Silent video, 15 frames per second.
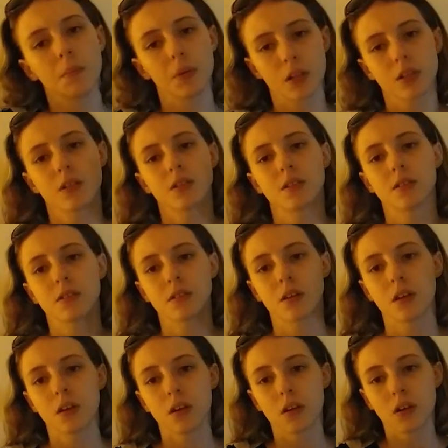because
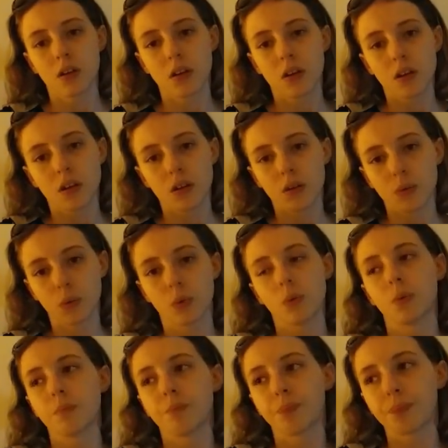mm,
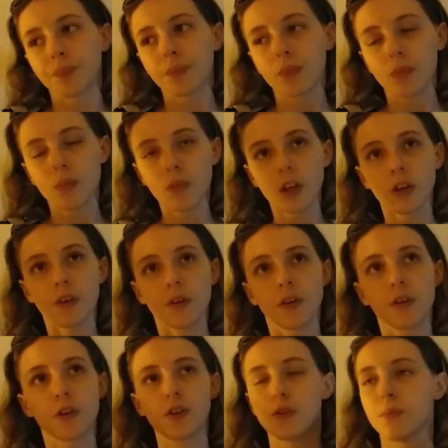
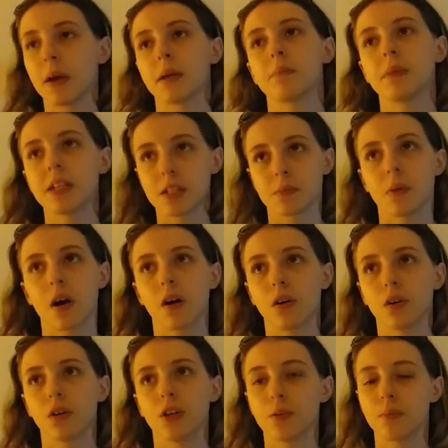you make me
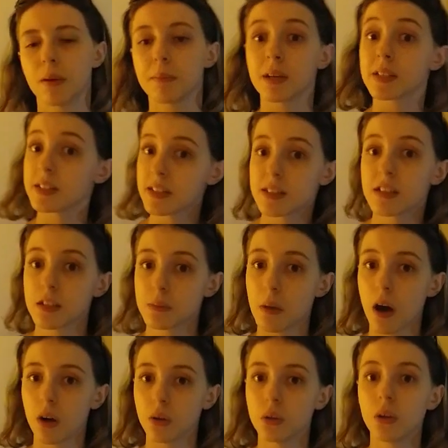smile, you make my sister
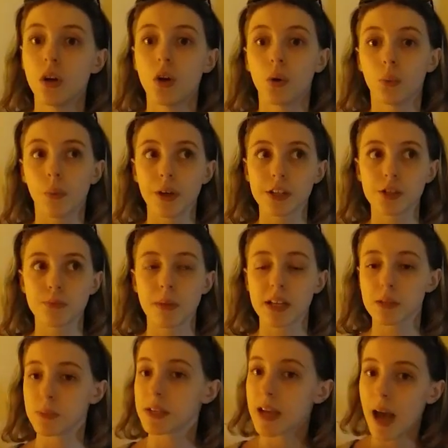smile, which
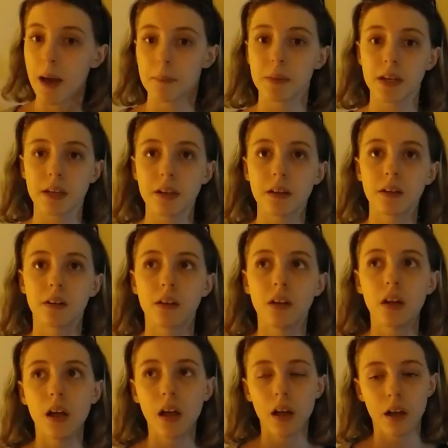makes me happy.
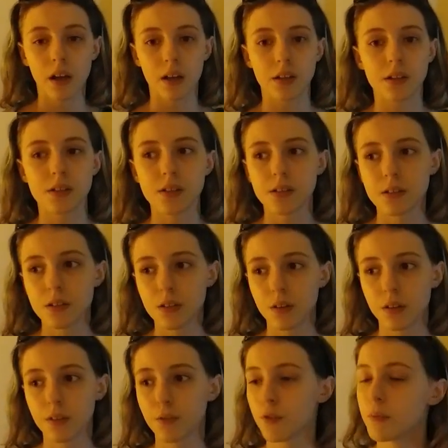And
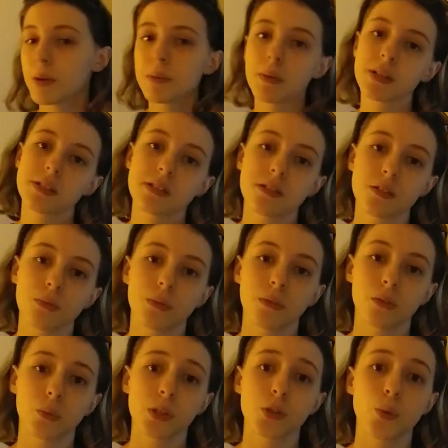for me and my sister, I want
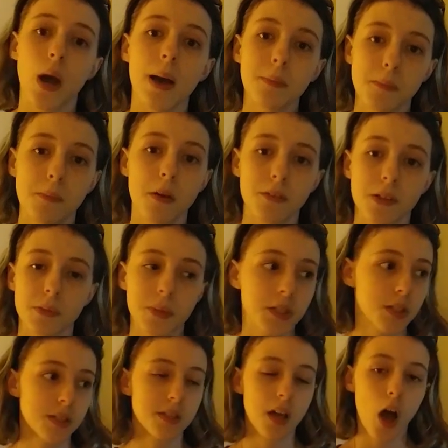to wish you a happy birthday
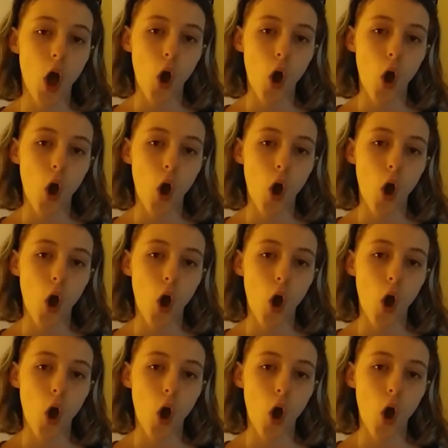because